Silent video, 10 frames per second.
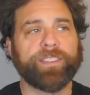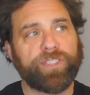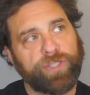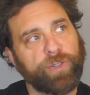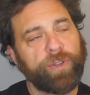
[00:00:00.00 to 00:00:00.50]
a
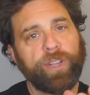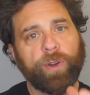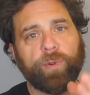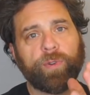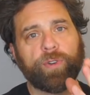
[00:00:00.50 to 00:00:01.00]

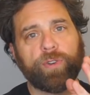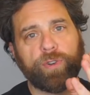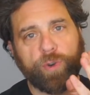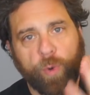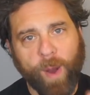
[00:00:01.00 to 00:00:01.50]
studio
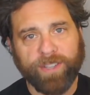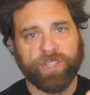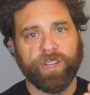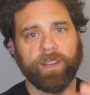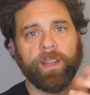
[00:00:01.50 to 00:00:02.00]

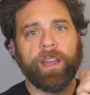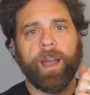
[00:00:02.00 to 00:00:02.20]
question,